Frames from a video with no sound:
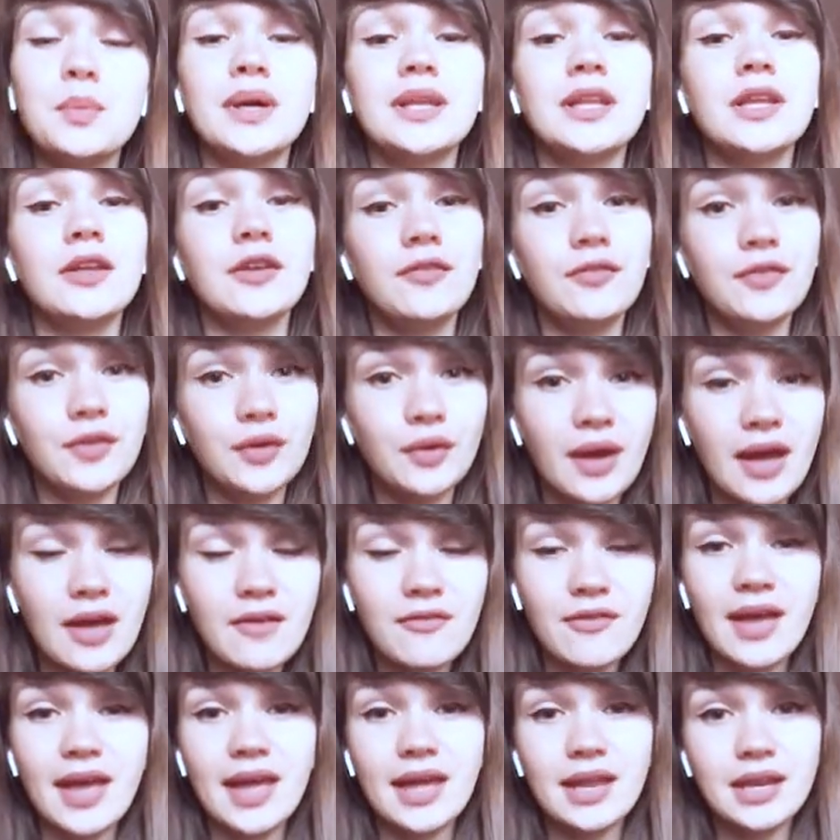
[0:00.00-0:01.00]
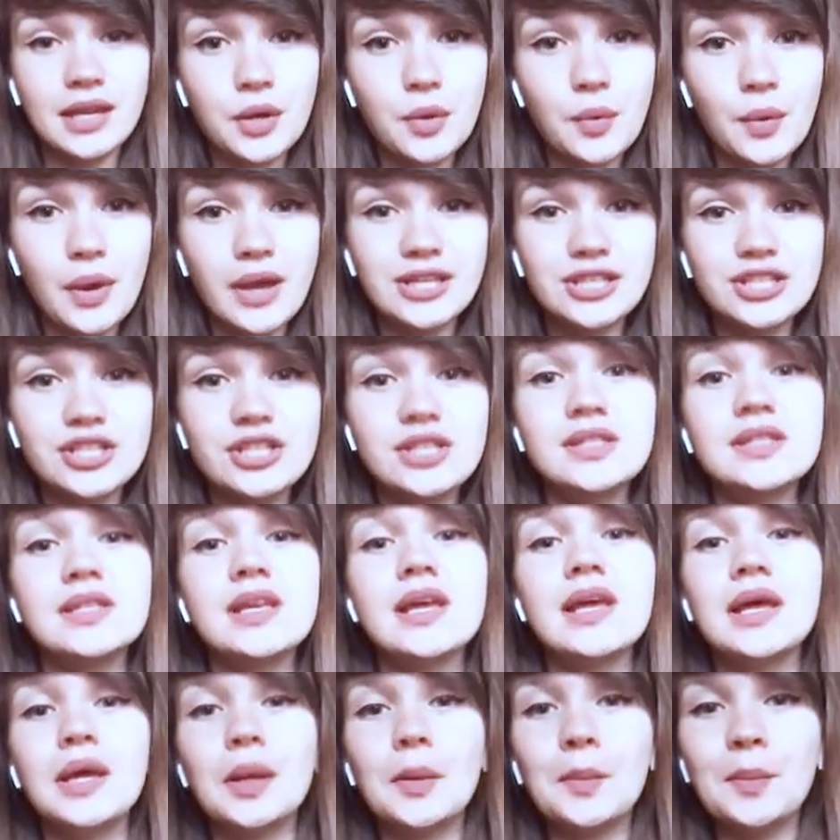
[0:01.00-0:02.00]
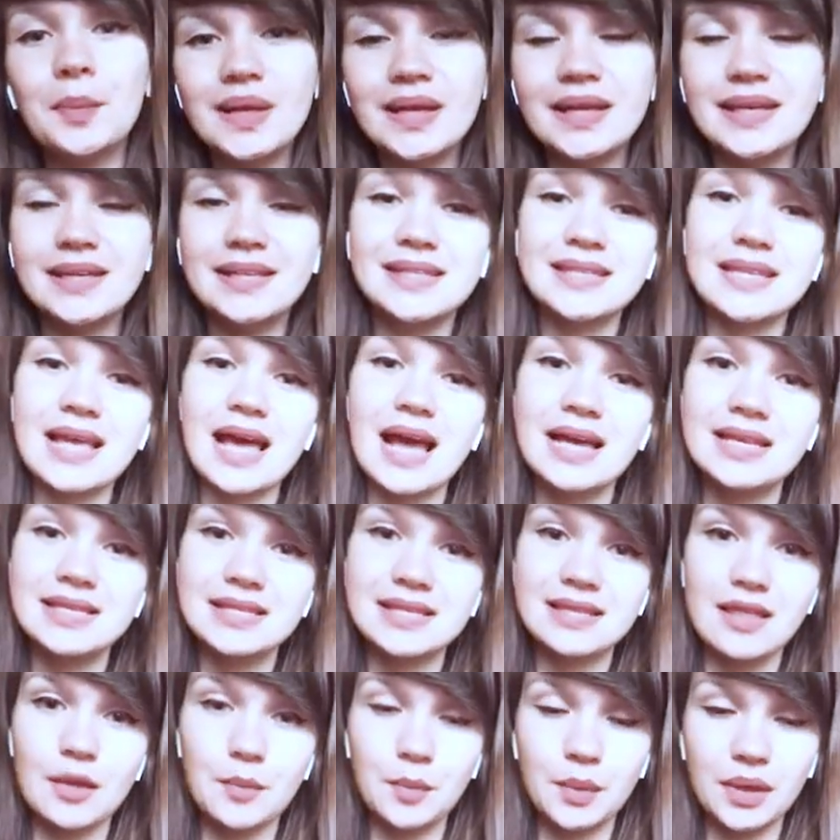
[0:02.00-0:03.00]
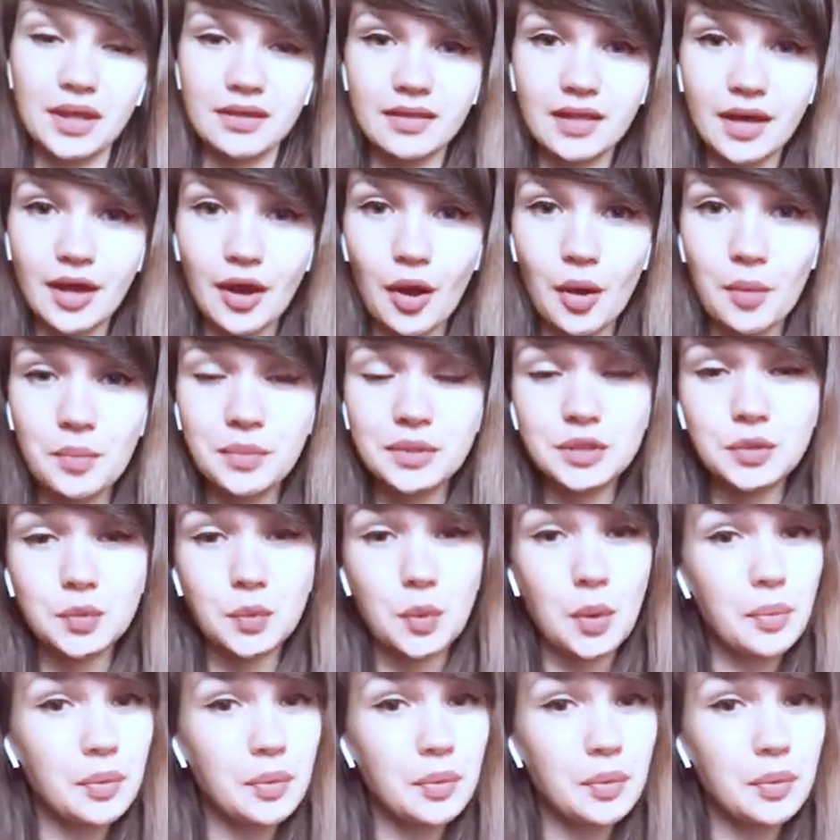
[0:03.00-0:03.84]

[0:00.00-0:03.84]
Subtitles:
But if you have any questions, please ask them in the comments.